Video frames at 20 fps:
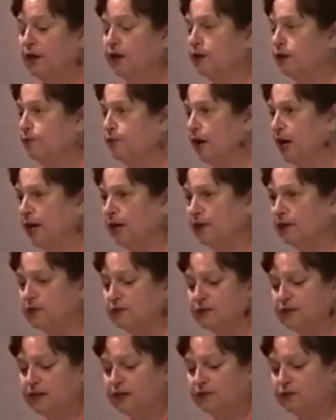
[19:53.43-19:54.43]
The
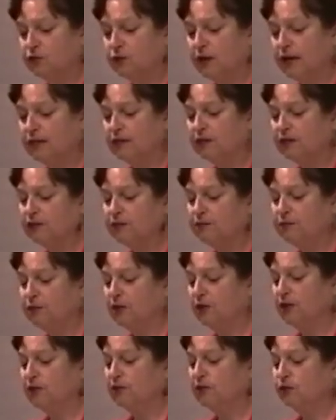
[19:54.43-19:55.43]
pioneers have direct
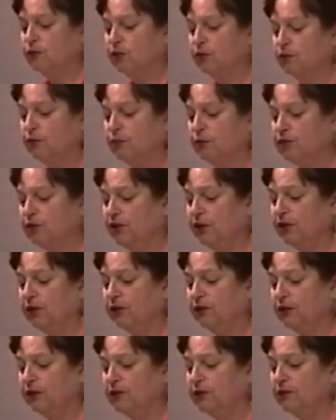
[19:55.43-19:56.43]
experience with the particular
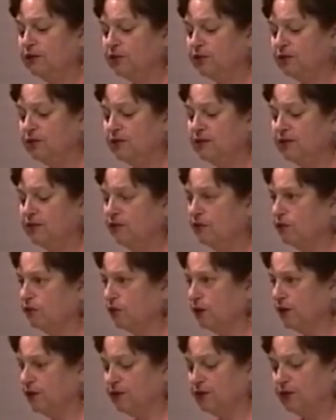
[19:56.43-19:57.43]
conditions of the
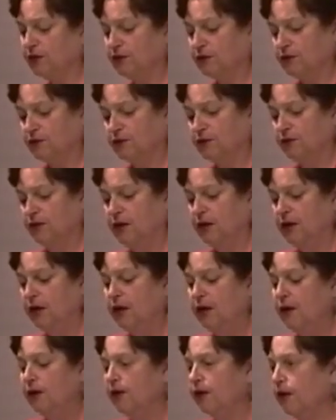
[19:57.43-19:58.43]
frontier.
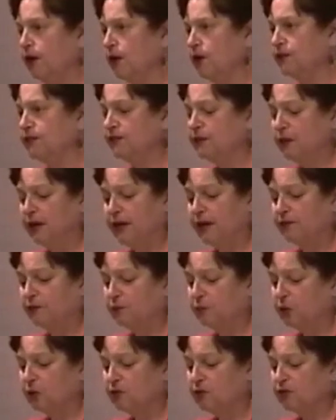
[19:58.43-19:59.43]
They also have a
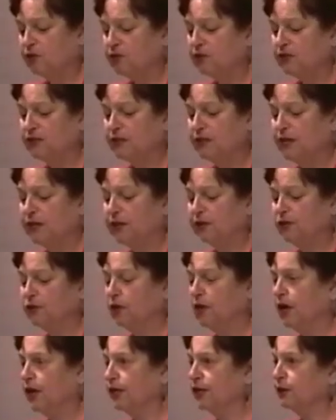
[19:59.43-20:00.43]
personal stake in
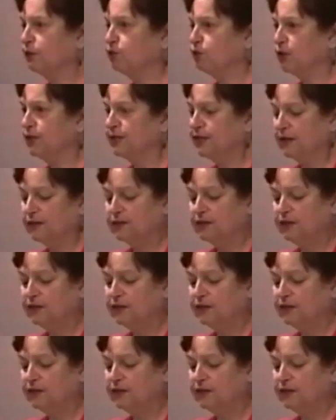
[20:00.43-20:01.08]
law that protects